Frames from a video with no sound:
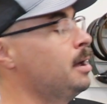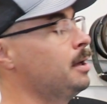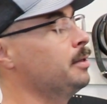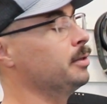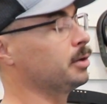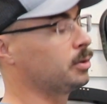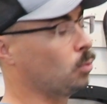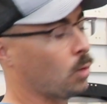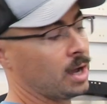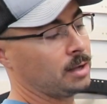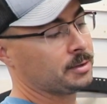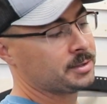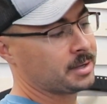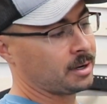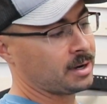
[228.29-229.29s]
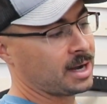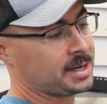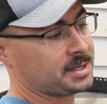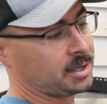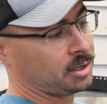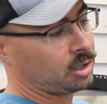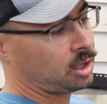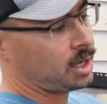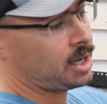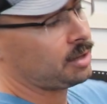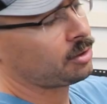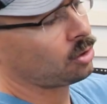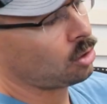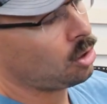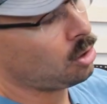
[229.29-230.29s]
The welds are nice and clean.
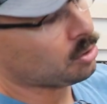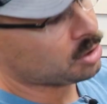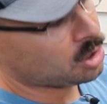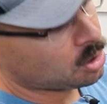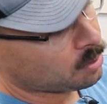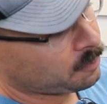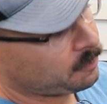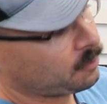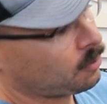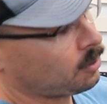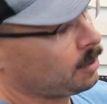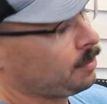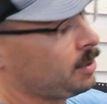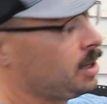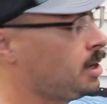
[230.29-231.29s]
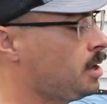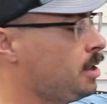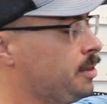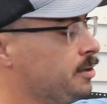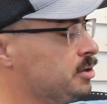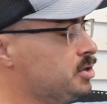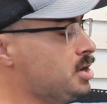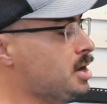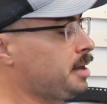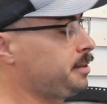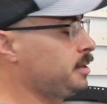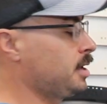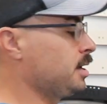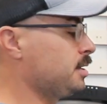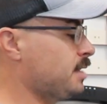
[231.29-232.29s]
They're all uniform. There's
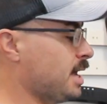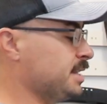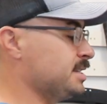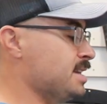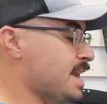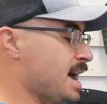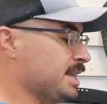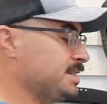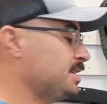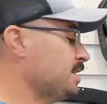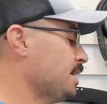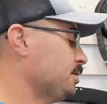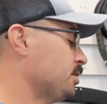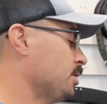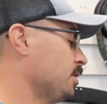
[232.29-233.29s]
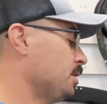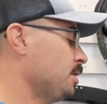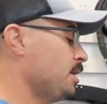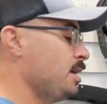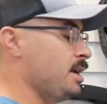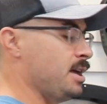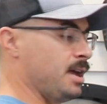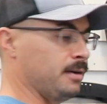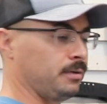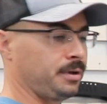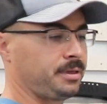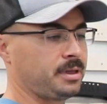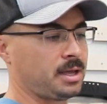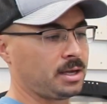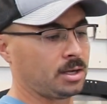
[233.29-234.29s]
nothing that's not centered.
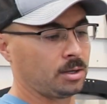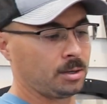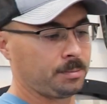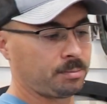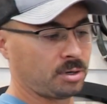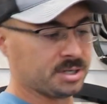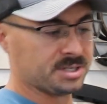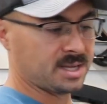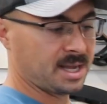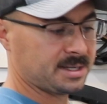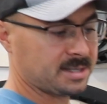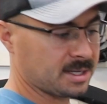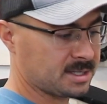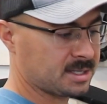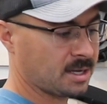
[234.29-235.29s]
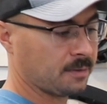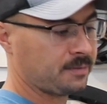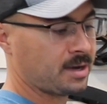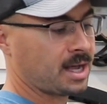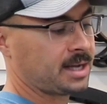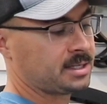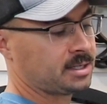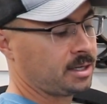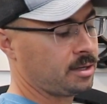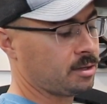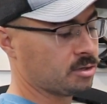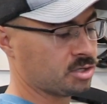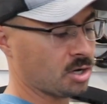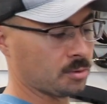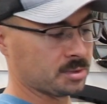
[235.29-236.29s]
Everything presents itself nicely.
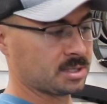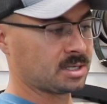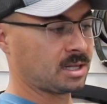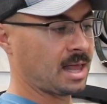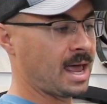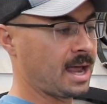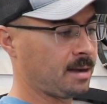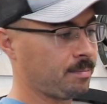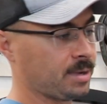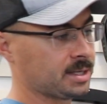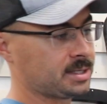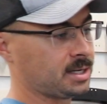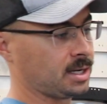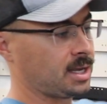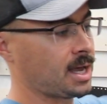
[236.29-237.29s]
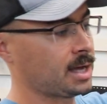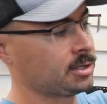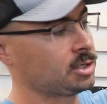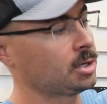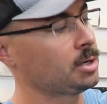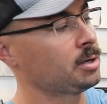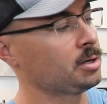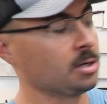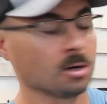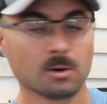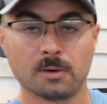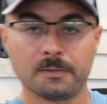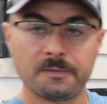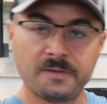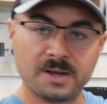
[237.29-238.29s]
There's no slag bits to catch
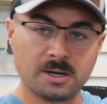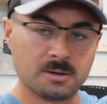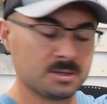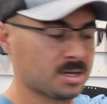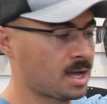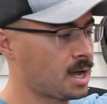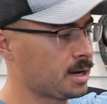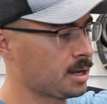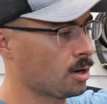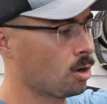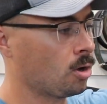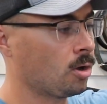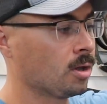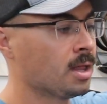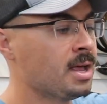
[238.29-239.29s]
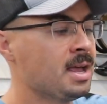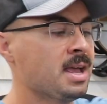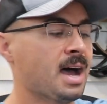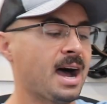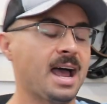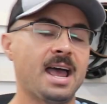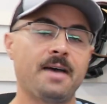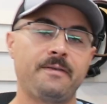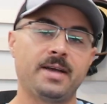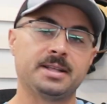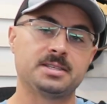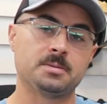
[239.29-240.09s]
your fingers on at all. I have had